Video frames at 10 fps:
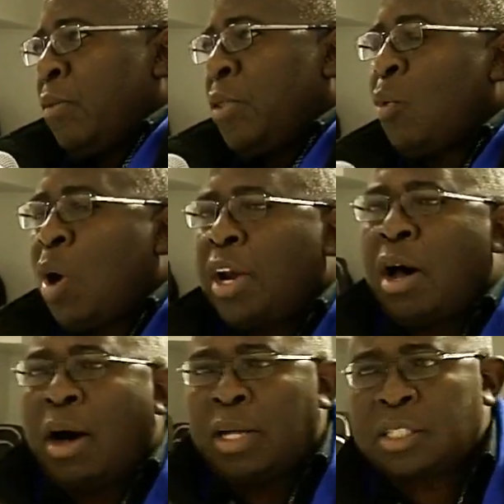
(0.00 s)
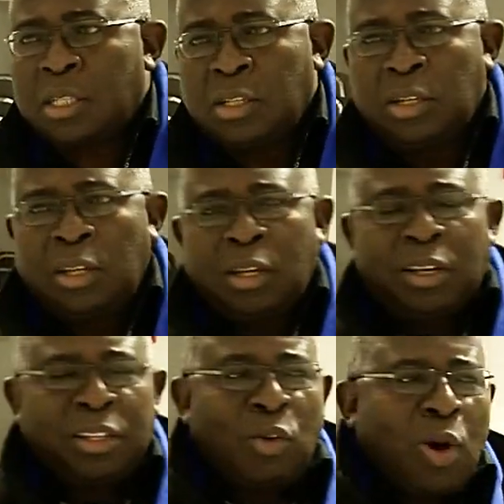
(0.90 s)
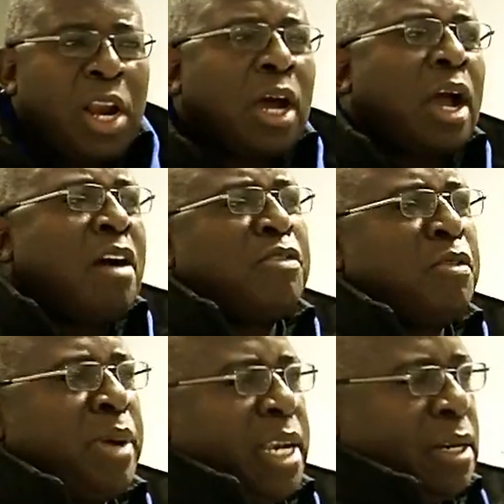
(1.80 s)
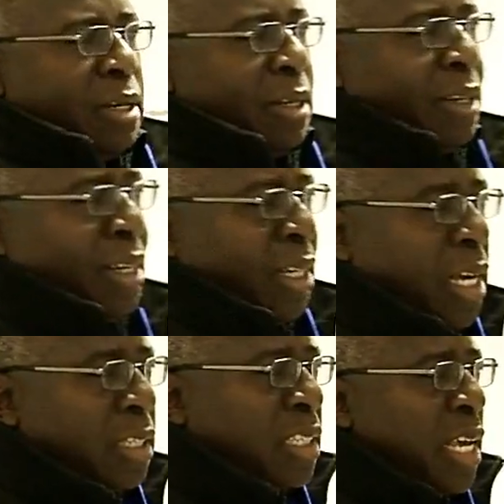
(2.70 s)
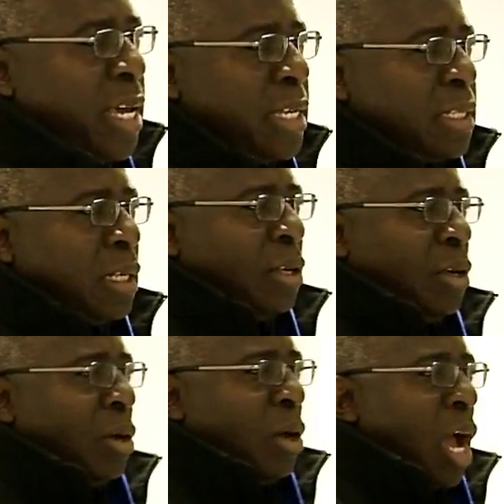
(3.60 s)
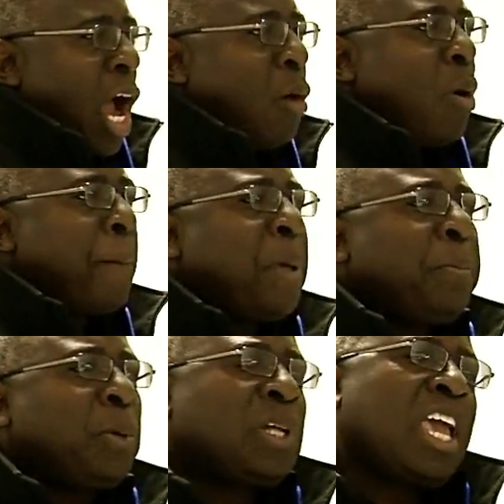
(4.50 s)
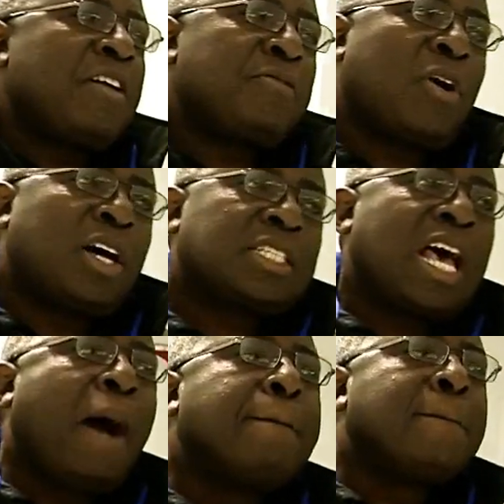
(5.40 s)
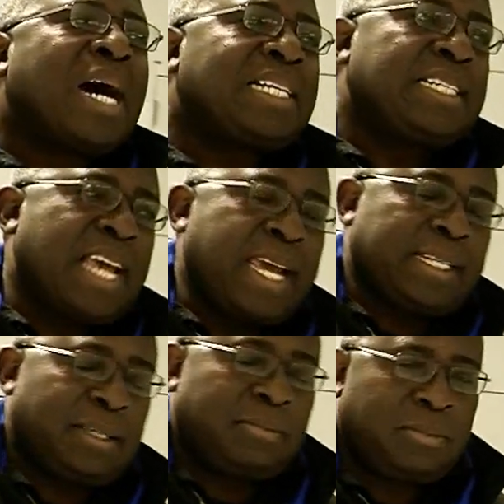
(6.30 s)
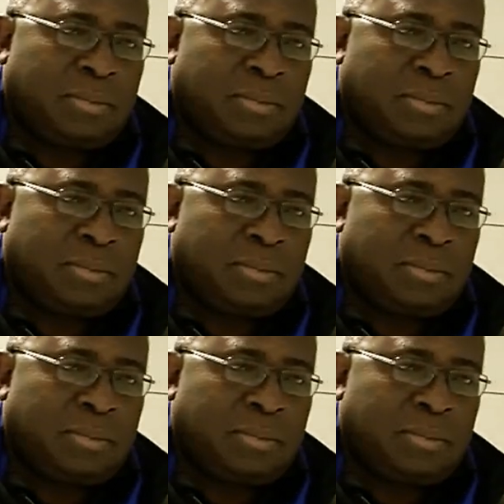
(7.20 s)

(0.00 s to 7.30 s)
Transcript: They want a government that says, our people gave us a mandate